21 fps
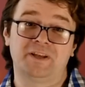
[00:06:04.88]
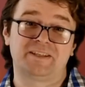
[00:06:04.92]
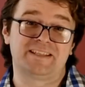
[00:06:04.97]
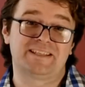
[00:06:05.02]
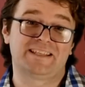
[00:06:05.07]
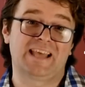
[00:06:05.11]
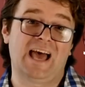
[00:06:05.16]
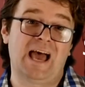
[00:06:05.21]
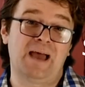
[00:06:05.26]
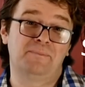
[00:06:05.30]

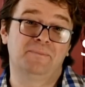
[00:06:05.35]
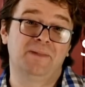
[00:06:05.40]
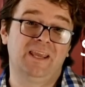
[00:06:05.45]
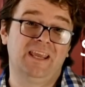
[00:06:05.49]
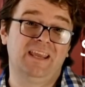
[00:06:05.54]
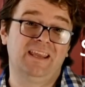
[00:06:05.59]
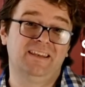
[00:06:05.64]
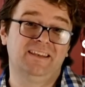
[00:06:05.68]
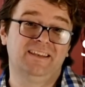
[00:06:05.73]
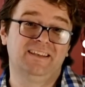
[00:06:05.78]
does that
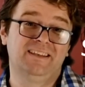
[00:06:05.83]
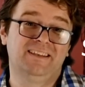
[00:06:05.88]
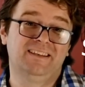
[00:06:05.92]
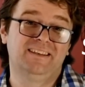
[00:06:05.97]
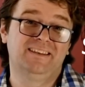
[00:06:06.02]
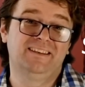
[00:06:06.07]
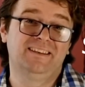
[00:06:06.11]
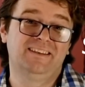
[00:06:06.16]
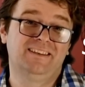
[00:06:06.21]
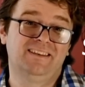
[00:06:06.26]
mean?
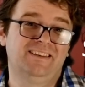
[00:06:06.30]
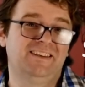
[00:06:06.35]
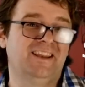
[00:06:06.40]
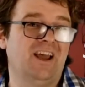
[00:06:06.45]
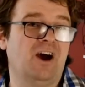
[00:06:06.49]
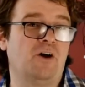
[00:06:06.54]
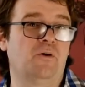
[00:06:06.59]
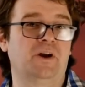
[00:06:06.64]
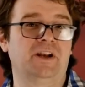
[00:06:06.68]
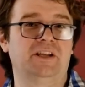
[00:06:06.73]

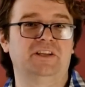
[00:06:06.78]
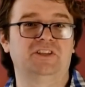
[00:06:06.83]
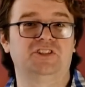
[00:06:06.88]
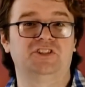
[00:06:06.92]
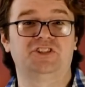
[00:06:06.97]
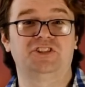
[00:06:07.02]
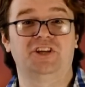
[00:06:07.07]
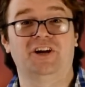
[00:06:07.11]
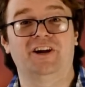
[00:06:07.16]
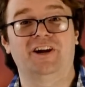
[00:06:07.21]
No one is
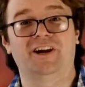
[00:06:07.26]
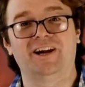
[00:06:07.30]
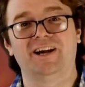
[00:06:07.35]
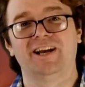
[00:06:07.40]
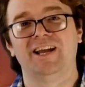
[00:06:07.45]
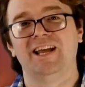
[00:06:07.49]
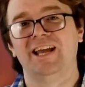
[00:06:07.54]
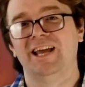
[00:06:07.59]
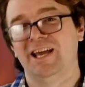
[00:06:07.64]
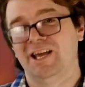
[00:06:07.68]

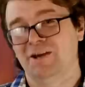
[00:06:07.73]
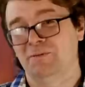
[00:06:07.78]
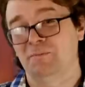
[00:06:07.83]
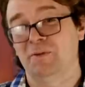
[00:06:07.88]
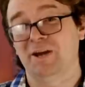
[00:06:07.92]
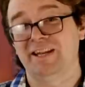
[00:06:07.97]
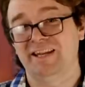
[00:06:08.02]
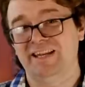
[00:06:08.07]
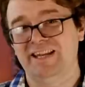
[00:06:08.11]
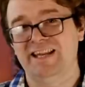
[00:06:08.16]
sure,
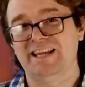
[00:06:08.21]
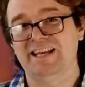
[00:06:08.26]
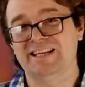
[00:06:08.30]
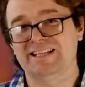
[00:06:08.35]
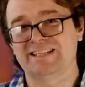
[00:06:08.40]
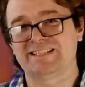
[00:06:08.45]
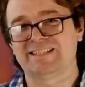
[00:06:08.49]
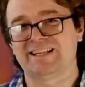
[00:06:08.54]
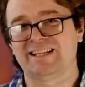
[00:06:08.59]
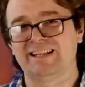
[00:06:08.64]
but it
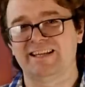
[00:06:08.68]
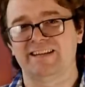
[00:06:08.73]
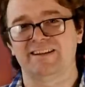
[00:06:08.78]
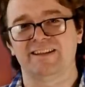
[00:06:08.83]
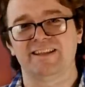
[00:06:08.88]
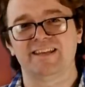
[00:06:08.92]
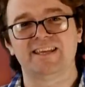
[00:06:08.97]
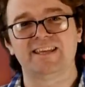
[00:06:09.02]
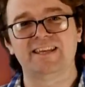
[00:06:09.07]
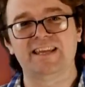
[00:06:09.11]
is
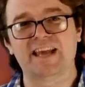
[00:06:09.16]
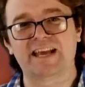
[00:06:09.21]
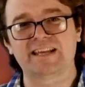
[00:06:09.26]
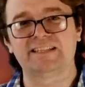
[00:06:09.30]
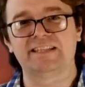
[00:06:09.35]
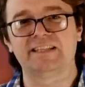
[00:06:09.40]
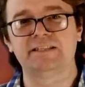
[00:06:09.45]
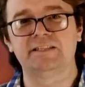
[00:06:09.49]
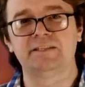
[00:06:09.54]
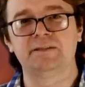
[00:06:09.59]
clearly
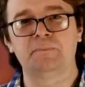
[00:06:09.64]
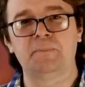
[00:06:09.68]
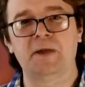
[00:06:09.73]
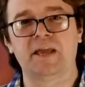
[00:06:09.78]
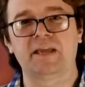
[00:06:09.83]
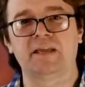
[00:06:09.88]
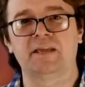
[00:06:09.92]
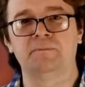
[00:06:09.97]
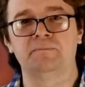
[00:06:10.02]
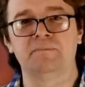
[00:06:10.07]
connected to
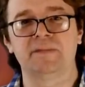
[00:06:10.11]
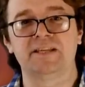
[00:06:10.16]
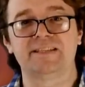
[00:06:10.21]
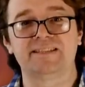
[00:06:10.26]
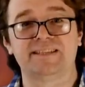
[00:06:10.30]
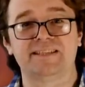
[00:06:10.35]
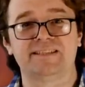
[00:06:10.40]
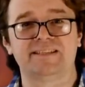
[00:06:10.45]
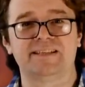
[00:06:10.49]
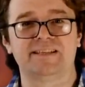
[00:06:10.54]
pagan
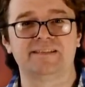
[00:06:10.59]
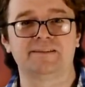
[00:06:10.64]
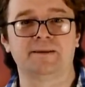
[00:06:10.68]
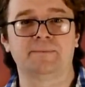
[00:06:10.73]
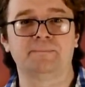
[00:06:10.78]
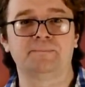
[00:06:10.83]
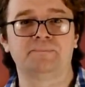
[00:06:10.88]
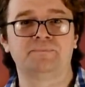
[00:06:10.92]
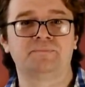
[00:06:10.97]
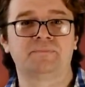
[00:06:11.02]

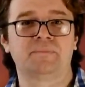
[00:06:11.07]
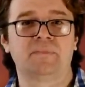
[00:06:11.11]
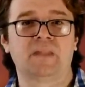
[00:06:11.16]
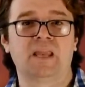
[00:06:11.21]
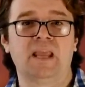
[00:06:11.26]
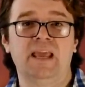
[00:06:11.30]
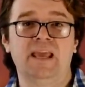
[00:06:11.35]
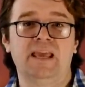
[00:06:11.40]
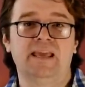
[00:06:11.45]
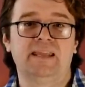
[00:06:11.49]
mysticism.
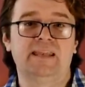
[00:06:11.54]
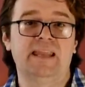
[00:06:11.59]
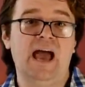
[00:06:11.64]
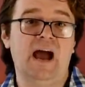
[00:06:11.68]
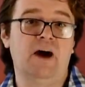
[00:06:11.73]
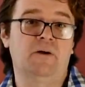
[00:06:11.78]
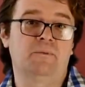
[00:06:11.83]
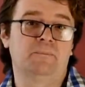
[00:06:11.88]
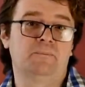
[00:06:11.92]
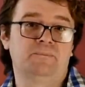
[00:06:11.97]

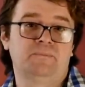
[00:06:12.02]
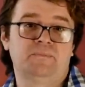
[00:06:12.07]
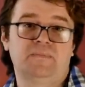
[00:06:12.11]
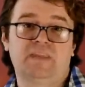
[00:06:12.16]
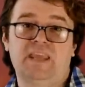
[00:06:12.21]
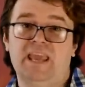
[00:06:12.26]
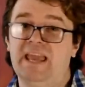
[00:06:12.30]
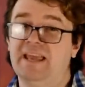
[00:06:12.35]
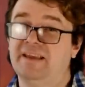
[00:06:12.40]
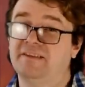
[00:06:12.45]
Now,
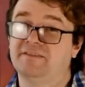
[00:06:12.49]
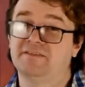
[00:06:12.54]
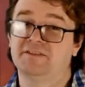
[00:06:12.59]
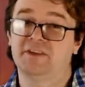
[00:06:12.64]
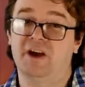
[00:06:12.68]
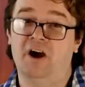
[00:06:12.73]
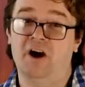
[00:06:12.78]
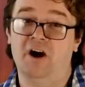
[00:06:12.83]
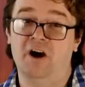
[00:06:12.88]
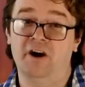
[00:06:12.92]
caves
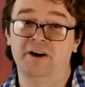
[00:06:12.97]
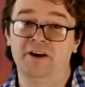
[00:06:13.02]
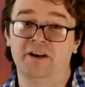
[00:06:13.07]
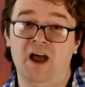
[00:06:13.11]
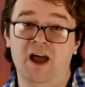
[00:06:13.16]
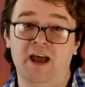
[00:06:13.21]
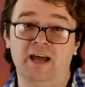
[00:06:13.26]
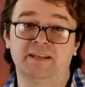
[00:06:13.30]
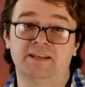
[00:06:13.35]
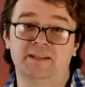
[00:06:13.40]
are
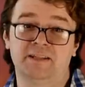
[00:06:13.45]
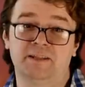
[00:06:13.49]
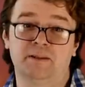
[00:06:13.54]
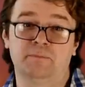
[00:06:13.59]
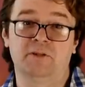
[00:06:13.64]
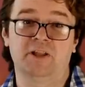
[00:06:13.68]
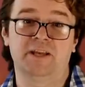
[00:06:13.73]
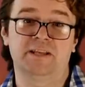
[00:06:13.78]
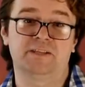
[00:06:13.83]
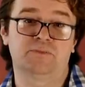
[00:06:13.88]
not the
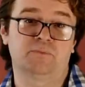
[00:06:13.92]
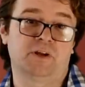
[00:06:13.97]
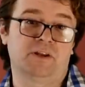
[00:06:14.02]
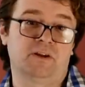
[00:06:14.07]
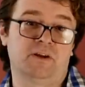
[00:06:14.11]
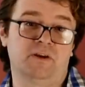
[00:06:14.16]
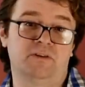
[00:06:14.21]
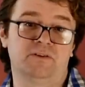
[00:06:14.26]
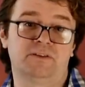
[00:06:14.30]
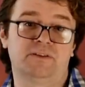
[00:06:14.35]
place
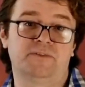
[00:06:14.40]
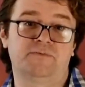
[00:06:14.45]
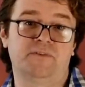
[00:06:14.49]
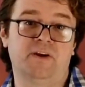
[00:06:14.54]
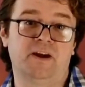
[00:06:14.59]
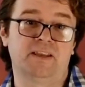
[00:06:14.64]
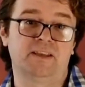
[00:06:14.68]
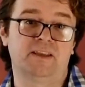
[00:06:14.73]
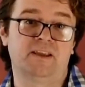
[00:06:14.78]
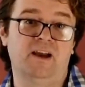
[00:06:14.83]
one goes to
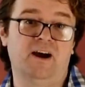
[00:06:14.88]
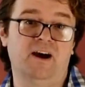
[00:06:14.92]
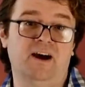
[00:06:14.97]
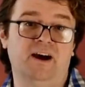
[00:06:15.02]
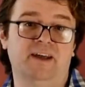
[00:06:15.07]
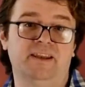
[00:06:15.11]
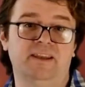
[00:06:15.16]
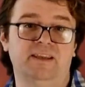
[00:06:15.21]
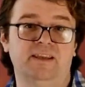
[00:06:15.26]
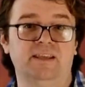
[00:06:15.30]
find
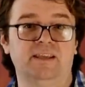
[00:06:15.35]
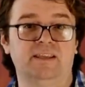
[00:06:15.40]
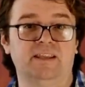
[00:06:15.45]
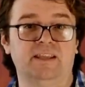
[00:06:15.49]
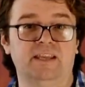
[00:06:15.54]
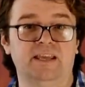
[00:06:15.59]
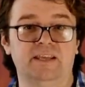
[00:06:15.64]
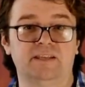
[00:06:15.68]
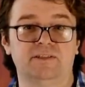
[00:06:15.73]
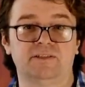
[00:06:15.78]
God in
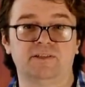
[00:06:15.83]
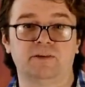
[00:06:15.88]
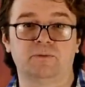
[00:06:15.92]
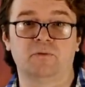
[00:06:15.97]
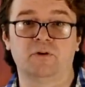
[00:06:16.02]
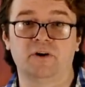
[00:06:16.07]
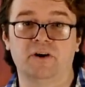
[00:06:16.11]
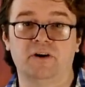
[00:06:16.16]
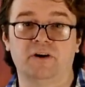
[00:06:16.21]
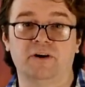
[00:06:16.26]
the ancient
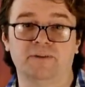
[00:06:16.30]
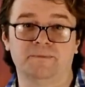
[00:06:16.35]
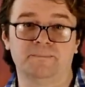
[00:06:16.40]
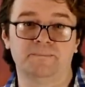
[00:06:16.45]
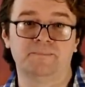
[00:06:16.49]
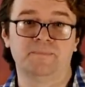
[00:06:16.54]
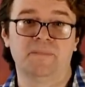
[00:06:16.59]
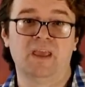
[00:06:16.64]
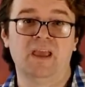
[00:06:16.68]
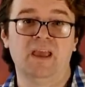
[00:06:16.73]
world.
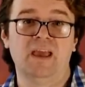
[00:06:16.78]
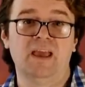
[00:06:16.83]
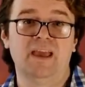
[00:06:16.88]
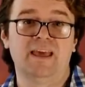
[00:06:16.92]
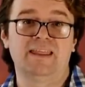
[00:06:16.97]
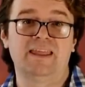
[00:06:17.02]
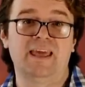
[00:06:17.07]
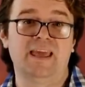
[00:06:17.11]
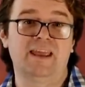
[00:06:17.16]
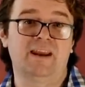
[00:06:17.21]

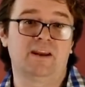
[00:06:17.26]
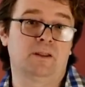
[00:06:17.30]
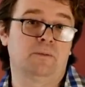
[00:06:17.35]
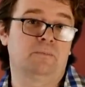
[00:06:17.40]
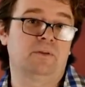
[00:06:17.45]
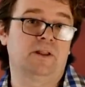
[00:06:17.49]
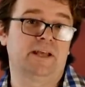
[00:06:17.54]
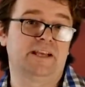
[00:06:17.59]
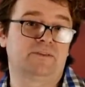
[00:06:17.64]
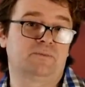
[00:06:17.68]
They are the
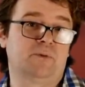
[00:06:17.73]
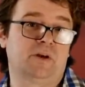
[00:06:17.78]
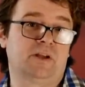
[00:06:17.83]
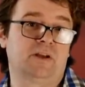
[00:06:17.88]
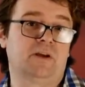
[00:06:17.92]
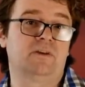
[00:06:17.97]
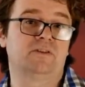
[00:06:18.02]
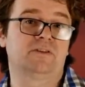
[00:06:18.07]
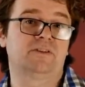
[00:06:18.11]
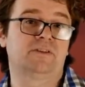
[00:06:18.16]
place one
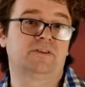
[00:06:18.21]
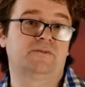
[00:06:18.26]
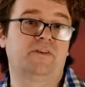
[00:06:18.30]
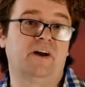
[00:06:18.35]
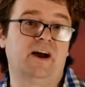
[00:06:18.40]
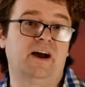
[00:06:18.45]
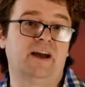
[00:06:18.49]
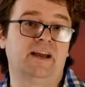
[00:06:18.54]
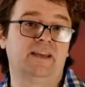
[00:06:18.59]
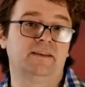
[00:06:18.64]
goes to
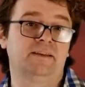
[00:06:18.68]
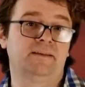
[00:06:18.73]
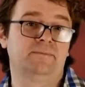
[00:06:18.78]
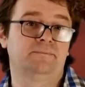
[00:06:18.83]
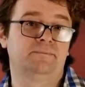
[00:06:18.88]
find